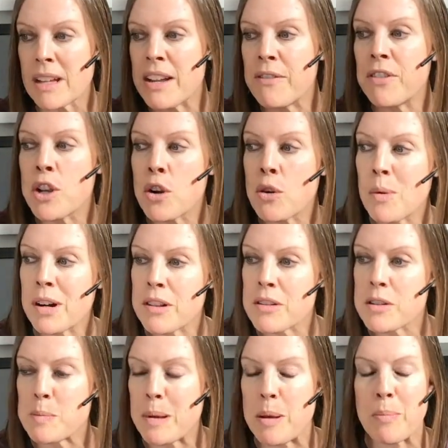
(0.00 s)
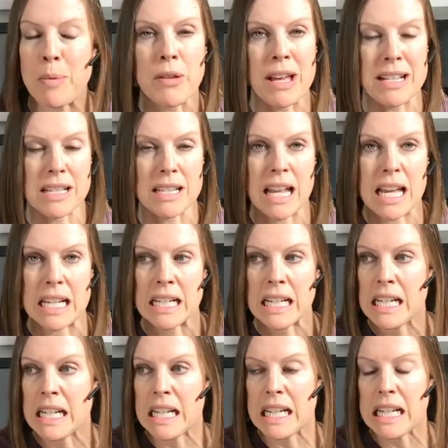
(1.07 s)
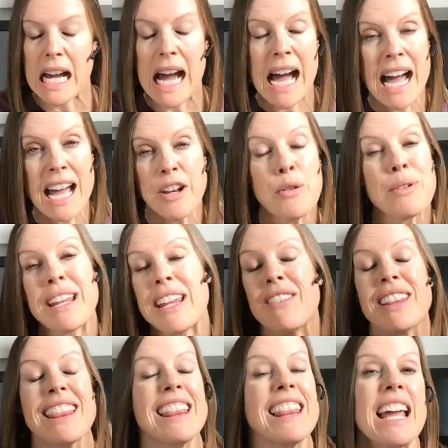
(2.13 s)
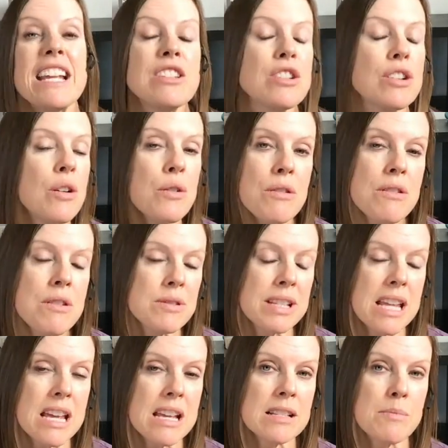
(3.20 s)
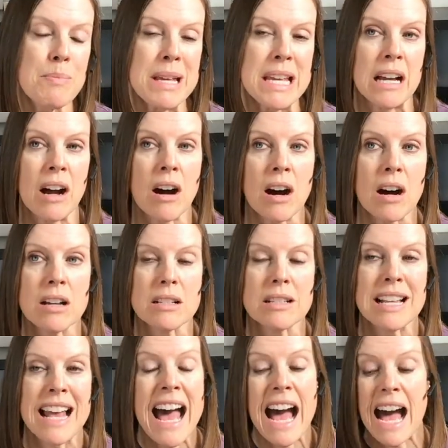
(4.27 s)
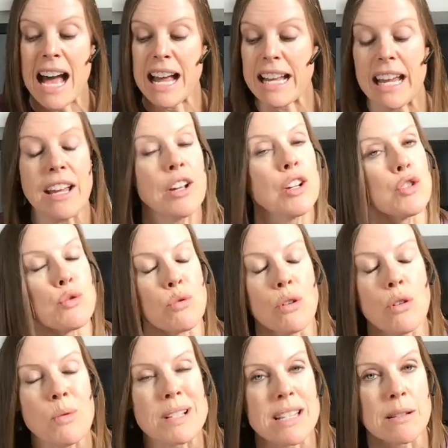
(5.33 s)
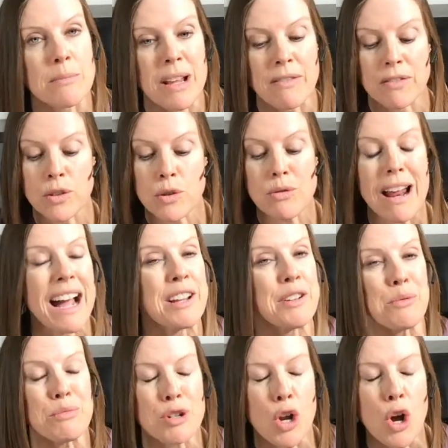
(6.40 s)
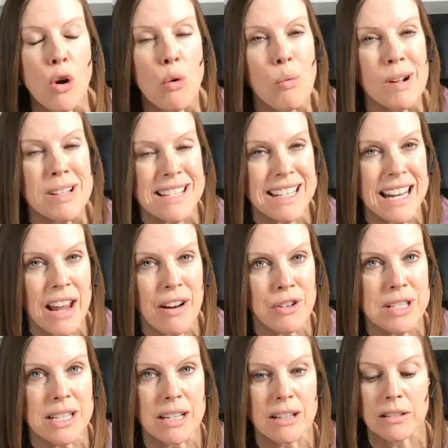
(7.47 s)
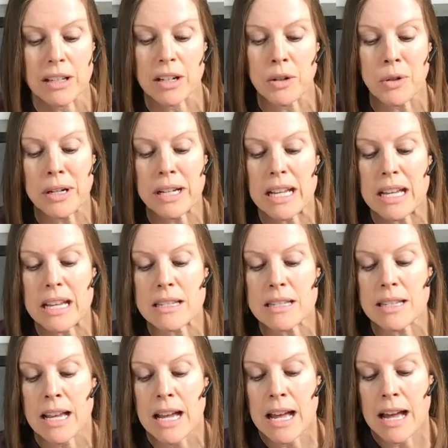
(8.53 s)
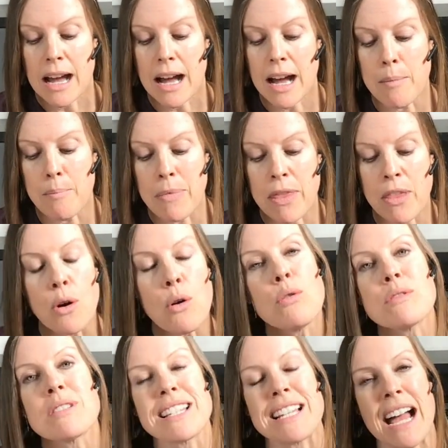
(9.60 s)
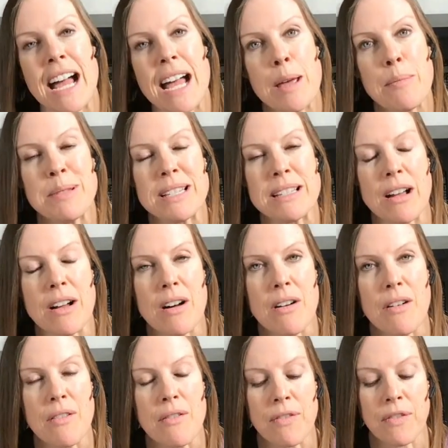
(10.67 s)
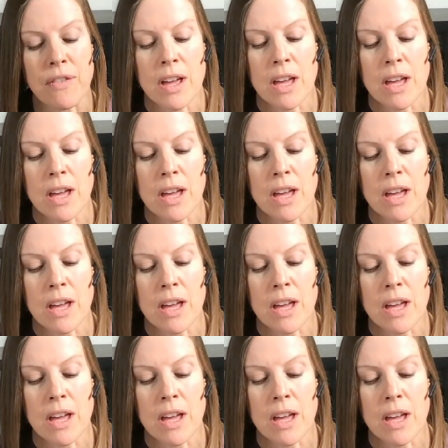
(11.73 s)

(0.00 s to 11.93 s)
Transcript: if you're one of those people that's like, I don't even like to go to those things because I can't control what's in my food. I don't know what's in every single ingredient. Um, those types of